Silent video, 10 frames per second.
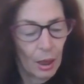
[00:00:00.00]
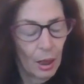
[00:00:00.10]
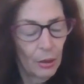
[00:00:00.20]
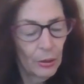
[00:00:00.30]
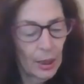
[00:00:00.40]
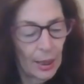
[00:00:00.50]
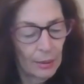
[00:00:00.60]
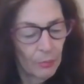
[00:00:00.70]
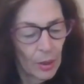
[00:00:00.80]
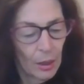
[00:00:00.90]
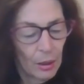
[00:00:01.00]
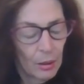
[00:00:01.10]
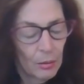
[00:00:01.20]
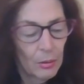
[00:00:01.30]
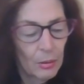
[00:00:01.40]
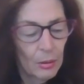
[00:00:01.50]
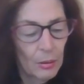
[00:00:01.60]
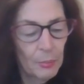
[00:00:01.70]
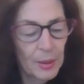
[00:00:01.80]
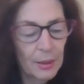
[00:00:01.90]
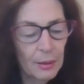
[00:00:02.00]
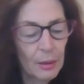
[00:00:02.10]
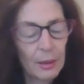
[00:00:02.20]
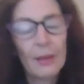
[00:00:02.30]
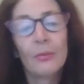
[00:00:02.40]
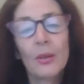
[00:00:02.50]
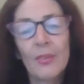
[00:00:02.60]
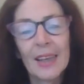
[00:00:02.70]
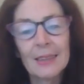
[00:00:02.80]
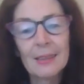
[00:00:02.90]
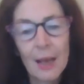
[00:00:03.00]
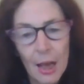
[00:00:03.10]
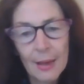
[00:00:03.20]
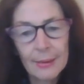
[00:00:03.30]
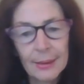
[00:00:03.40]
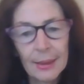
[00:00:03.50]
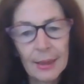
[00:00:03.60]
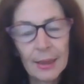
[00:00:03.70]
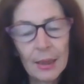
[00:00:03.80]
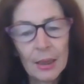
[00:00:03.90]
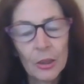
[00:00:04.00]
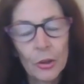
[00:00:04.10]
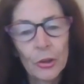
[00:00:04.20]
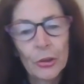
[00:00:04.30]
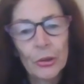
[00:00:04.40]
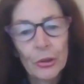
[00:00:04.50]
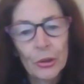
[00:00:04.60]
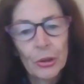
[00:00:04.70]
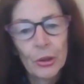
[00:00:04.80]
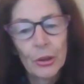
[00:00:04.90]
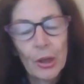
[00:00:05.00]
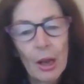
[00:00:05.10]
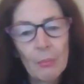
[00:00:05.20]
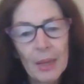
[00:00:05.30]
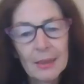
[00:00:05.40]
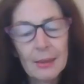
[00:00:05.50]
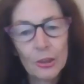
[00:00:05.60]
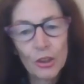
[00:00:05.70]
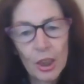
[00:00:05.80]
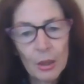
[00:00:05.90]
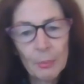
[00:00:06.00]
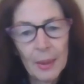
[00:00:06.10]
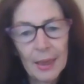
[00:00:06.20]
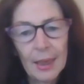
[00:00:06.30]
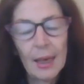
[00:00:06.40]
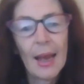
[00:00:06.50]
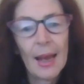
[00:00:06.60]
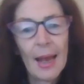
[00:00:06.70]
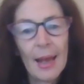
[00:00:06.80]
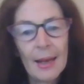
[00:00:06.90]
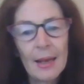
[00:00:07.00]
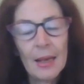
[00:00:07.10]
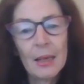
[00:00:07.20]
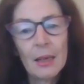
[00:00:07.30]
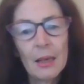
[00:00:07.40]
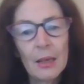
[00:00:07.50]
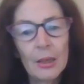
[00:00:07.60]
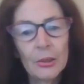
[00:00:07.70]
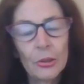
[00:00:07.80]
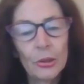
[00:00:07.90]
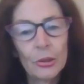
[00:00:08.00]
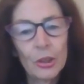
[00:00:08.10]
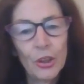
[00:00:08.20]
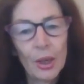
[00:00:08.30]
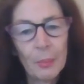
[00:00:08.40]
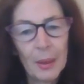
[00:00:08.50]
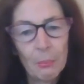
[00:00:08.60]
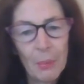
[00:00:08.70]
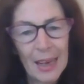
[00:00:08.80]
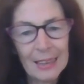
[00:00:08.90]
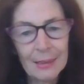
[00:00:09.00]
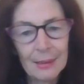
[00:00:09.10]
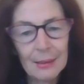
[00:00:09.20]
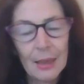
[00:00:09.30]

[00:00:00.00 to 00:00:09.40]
Okay, but the level of anxiety amongst the GOP and the GOP base